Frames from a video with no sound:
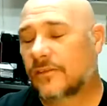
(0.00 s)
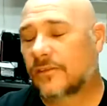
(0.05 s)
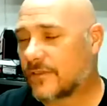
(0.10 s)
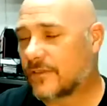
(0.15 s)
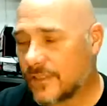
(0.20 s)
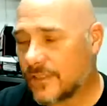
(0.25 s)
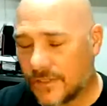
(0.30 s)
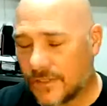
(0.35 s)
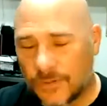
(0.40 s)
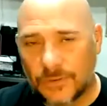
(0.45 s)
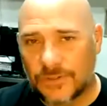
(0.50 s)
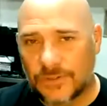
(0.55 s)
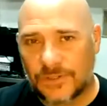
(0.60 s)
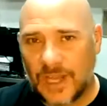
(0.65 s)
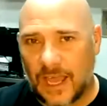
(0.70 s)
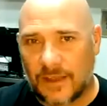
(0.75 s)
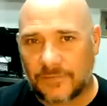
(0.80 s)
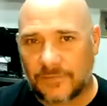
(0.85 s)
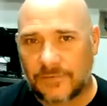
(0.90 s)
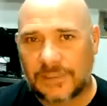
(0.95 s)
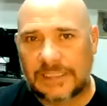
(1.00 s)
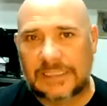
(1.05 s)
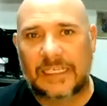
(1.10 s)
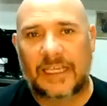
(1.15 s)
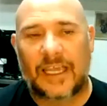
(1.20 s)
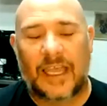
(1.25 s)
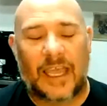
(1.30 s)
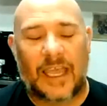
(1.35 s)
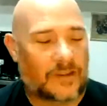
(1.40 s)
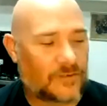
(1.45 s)
Just cool stuff.
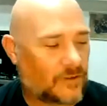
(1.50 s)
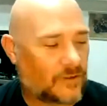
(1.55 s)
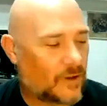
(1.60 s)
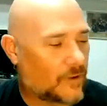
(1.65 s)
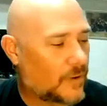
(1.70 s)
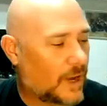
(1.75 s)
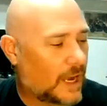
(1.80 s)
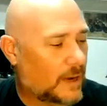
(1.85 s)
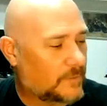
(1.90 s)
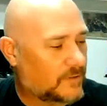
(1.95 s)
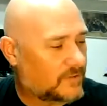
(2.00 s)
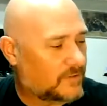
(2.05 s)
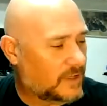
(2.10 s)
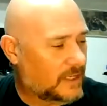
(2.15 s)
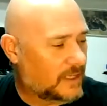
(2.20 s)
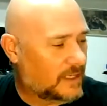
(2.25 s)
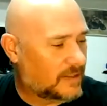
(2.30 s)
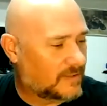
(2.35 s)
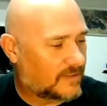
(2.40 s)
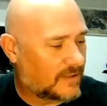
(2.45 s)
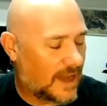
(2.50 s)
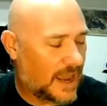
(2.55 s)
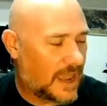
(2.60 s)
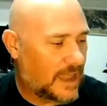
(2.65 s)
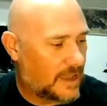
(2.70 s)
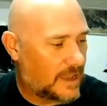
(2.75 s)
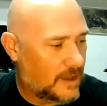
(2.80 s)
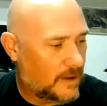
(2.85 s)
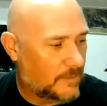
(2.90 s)
And so I was thinking today